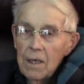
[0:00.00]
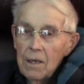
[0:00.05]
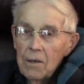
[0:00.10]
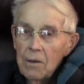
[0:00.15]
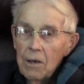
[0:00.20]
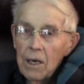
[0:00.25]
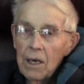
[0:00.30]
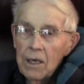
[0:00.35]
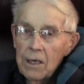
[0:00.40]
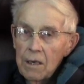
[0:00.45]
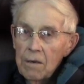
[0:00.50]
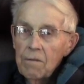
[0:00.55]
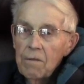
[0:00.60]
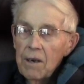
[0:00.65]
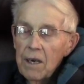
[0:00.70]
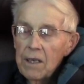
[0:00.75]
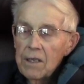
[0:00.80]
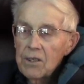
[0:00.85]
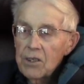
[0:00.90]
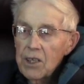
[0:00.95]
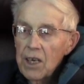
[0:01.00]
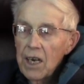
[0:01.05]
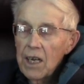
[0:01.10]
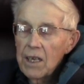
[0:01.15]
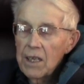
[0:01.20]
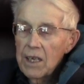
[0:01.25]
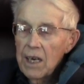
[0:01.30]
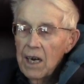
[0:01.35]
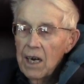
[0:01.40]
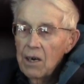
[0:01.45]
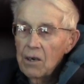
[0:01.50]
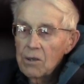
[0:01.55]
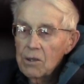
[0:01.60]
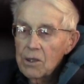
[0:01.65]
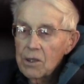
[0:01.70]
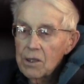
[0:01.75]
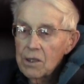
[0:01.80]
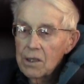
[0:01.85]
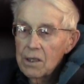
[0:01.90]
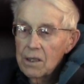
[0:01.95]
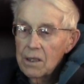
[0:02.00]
Well, I did find the side of the house,